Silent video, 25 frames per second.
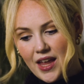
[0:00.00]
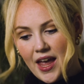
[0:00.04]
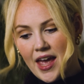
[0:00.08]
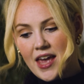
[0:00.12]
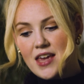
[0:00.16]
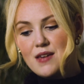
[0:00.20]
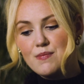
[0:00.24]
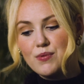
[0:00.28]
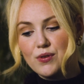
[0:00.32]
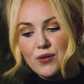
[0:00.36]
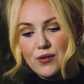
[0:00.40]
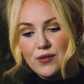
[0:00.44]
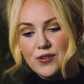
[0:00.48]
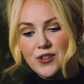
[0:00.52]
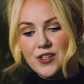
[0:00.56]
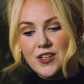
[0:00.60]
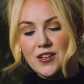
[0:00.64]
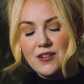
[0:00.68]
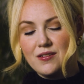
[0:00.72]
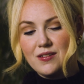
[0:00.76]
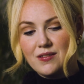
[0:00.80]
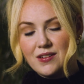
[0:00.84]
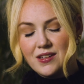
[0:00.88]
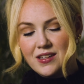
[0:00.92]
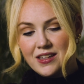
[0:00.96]
able
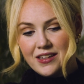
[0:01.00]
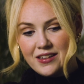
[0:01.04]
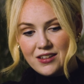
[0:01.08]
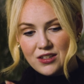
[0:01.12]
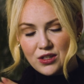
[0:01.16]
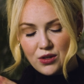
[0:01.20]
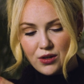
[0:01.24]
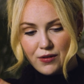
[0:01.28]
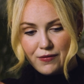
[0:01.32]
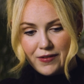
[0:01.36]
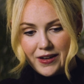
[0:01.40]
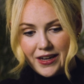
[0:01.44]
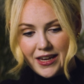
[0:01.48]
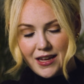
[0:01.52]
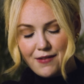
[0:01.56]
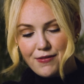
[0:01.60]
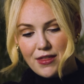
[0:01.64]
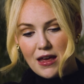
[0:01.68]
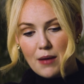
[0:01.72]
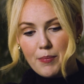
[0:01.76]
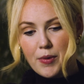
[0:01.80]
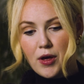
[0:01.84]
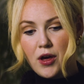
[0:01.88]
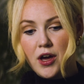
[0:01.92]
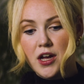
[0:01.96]
to sort of leave
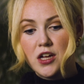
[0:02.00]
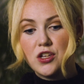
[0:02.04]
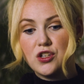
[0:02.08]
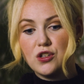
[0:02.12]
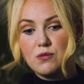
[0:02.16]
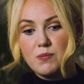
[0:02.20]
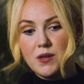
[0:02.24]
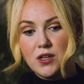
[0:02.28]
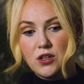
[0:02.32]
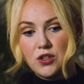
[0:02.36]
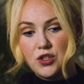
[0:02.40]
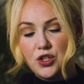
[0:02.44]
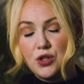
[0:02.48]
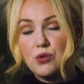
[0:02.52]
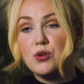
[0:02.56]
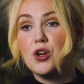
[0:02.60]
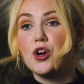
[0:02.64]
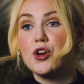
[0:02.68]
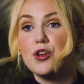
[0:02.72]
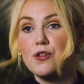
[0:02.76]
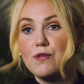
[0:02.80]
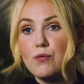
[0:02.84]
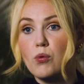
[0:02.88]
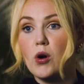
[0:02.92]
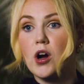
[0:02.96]
that behind you, because you know
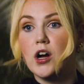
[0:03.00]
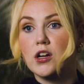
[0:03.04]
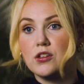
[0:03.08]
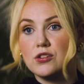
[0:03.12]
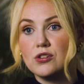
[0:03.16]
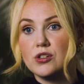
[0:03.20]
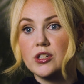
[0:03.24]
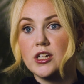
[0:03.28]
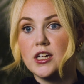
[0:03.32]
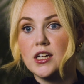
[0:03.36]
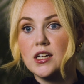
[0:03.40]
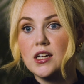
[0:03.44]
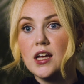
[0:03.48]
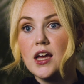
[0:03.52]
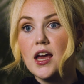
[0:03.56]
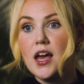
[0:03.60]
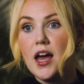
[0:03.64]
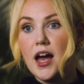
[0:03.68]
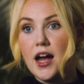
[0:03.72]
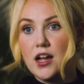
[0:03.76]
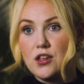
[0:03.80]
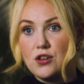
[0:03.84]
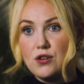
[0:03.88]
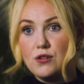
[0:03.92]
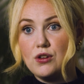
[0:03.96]
you've worked on it
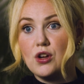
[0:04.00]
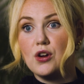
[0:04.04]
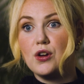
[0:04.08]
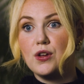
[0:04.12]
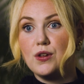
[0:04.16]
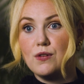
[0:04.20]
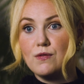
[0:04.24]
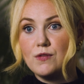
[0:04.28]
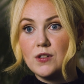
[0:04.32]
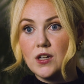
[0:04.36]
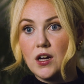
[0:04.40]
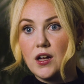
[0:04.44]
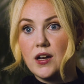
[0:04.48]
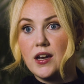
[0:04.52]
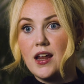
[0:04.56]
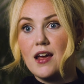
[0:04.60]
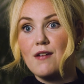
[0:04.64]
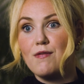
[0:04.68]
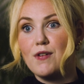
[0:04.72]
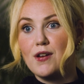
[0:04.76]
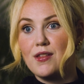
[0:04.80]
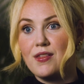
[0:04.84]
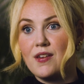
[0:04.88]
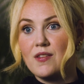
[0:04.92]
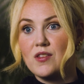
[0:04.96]
and you know you've done
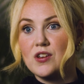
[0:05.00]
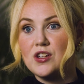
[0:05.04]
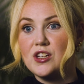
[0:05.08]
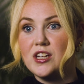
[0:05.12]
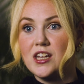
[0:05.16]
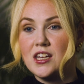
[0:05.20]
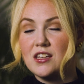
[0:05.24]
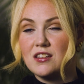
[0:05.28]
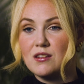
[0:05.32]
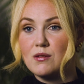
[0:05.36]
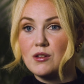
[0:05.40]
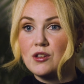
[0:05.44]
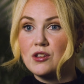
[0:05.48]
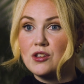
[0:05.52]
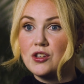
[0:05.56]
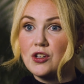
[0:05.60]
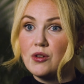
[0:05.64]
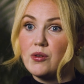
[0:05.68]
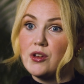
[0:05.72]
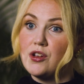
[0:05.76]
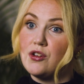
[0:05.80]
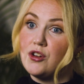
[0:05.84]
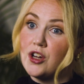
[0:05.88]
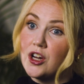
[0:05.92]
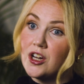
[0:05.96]
everything that you need to
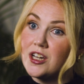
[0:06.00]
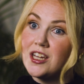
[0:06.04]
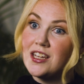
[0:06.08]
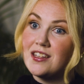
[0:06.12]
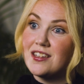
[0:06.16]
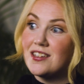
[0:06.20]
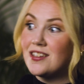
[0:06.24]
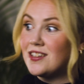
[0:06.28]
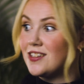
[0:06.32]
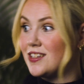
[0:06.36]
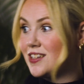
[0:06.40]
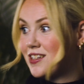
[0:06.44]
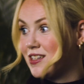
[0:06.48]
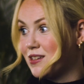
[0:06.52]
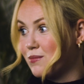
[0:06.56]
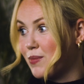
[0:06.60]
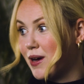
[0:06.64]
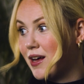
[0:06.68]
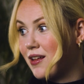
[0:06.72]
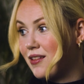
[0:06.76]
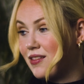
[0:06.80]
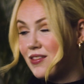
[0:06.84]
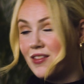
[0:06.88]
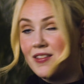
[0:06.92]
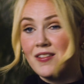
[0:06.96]
do, and you don't need to sit
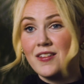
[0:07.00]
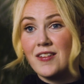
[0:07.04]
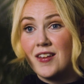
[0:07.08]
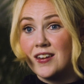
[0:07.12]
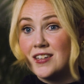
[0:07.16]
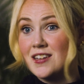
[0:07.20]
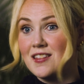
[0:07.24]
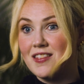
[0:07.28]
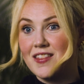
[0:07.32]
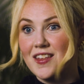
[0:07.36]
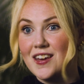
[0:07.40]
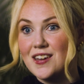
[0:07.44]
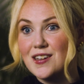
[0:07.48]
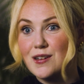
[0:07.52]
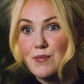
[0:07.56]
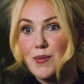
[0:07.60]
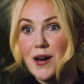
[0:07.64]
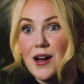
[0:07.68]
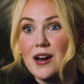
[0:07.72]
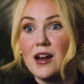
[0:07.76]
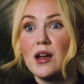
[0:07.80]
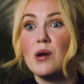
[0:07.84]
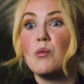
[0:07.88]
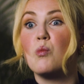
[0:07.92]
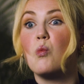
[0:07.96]
and think
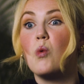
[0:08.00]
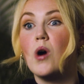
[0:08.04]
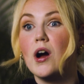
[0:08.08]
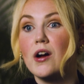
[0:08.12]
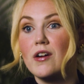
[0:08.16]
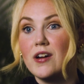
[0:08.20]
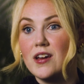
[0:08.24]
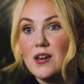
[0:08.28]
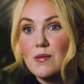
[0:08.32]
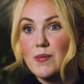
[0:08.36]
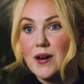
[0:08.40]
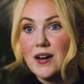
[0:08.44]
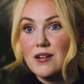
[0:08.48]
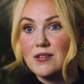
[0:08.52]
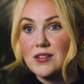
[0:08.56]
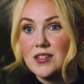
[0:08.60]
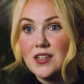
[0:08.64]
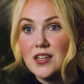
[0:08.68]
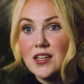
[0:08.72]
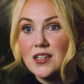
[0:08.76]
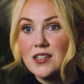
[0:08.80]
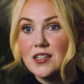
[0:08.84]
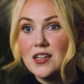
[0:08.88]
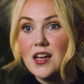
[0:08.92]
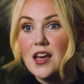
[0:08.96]
about it and worry about
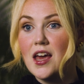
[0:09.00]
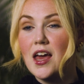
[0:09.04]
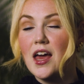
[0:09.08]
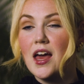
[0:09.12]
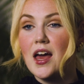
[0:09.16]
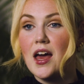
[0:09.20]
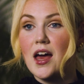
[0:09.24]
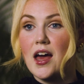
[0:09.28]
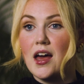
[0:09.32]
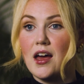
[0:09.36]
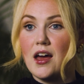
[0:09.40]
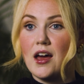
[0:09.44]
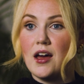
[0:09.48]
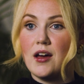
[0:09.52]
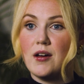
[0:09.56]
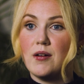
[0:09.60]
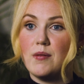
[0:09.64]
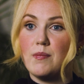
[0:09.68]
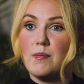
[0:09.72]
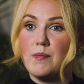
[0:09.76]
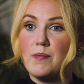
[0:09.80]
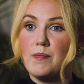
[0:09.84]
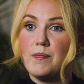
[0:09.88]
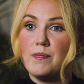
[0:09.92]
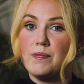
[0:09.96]
it.
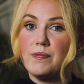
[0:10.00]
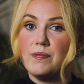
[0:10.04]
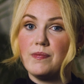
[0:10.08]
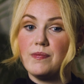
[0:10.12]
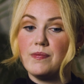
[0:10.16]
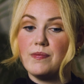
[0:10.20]
And